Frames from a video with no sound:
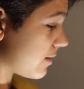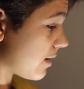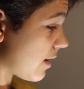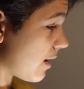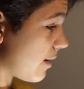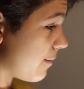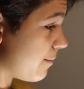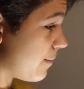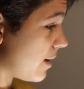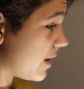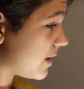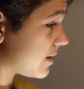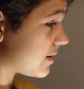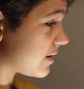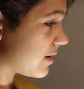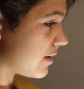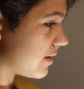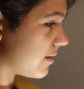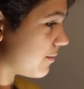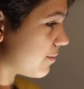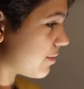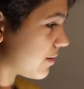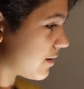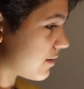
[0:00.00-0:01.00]
makes
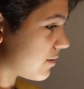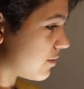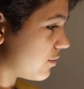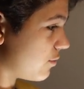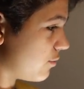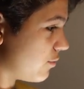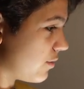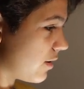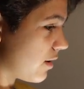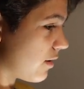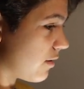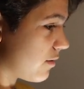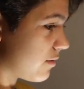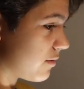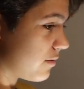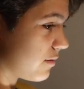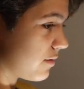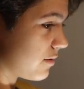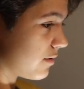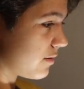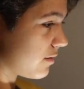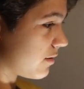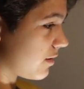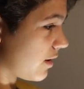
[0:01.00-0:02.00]
it a bit too weird.
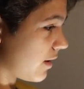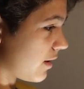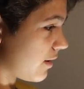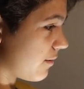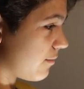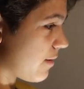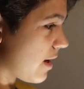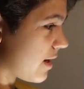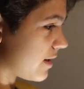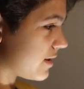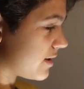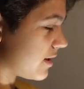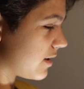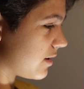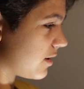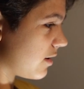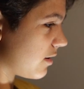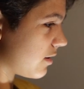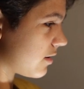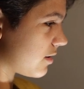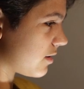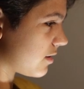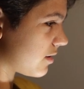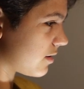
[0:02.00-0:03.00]
Like it makes it
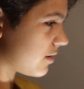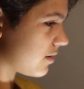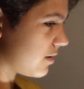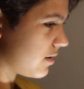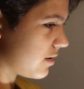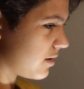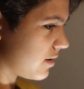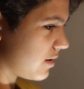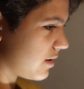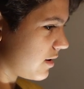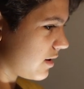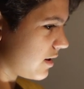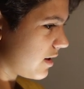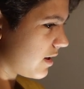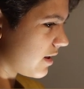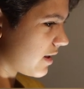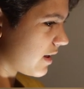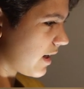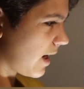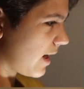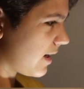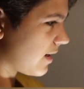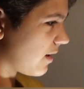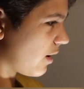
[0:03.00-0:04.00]
look
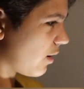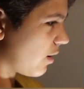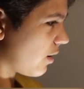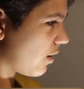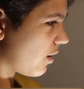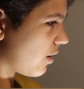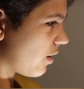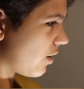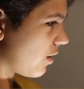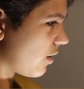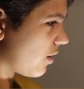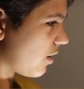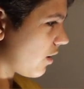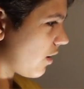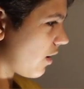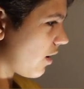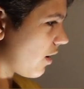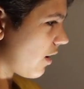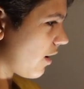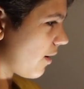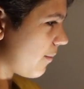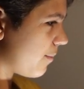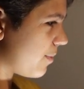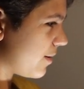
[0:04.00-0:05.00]
kind of
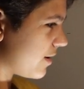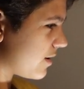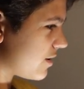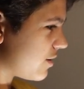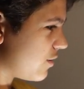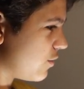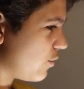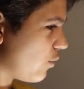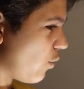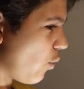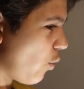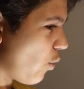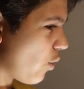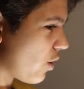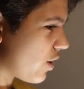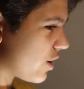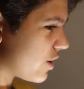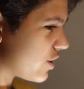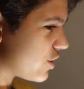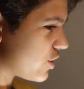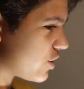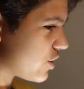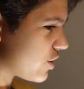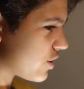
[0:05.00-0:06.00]
a bit too
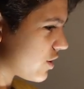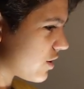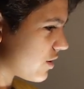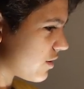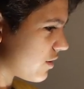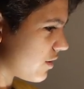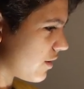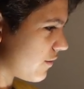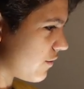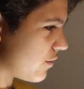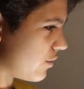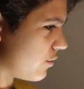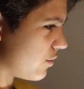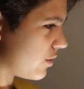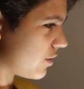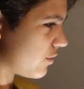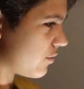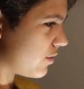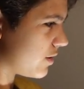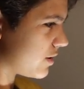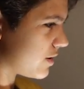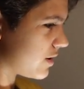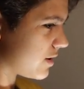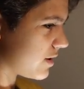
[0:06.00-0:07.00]
orange if you
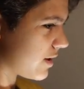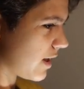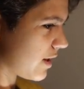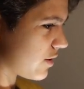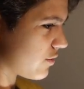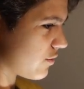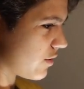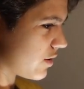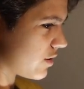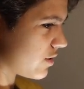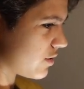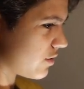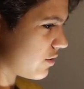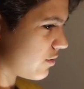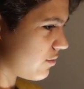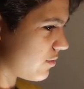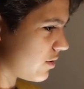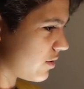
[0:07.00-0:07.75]
increase the saturation too